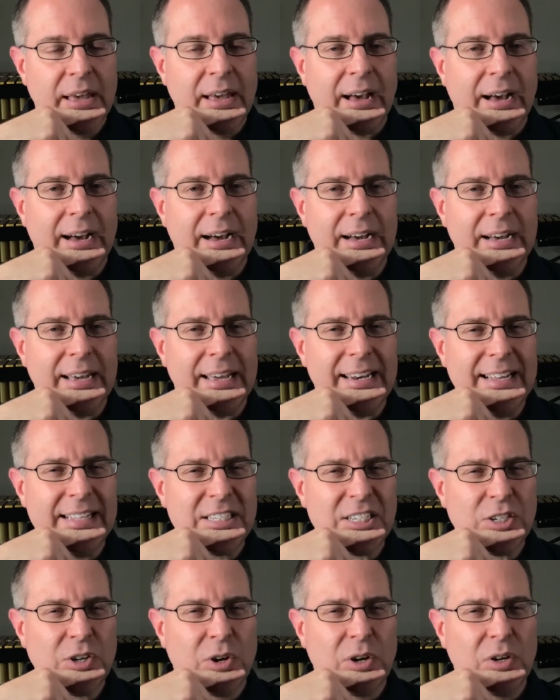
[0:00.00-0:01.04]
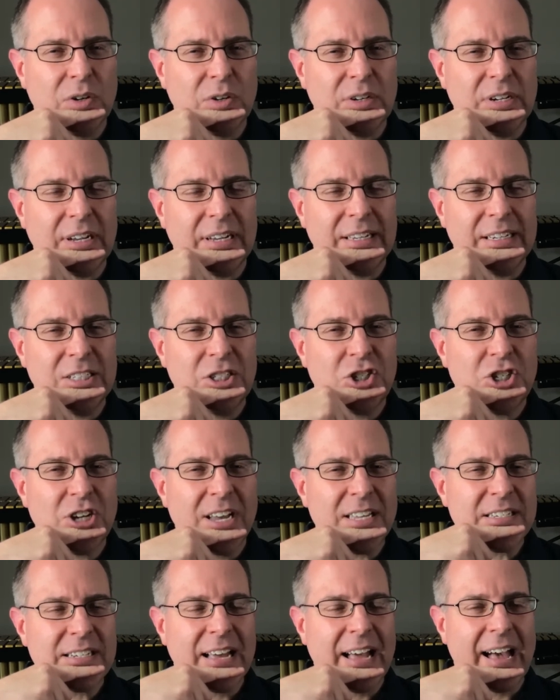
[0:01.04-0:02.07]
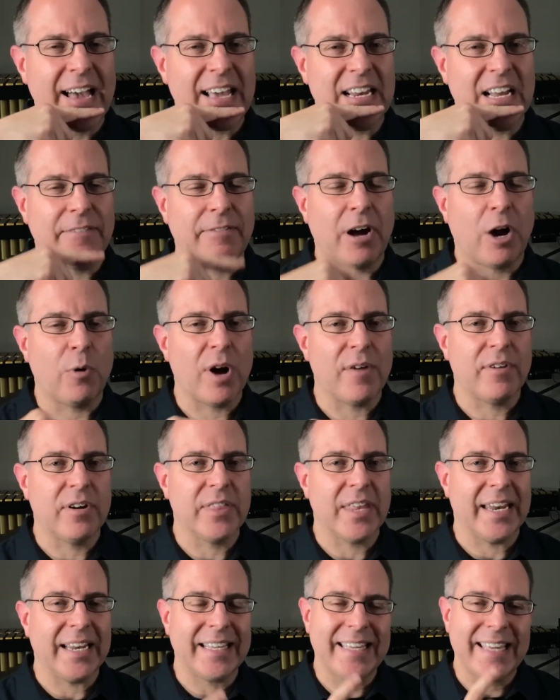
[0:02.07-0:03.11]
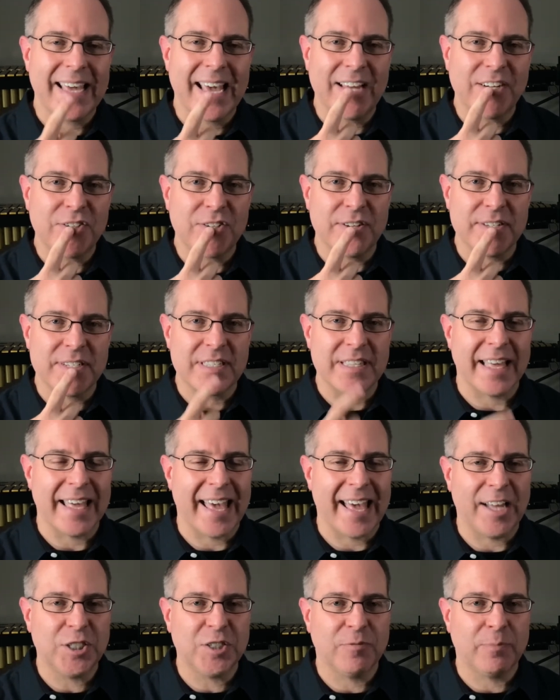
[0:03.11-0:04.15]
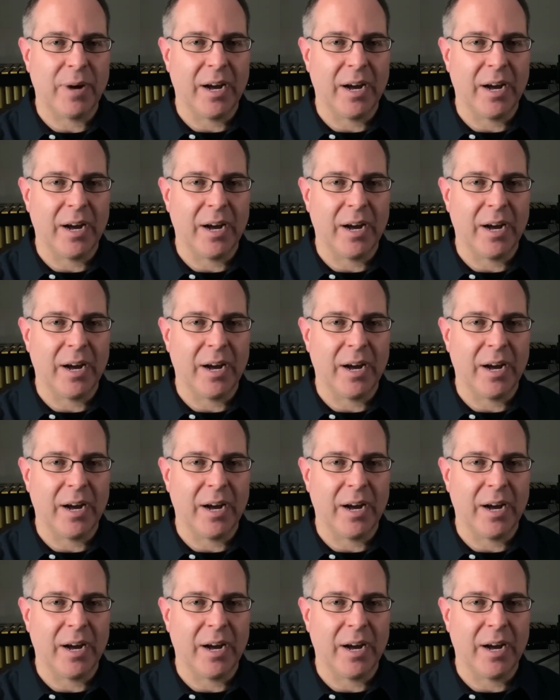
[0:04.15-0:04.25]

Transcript: It needs to go just high enough, however, that it catches the edge of my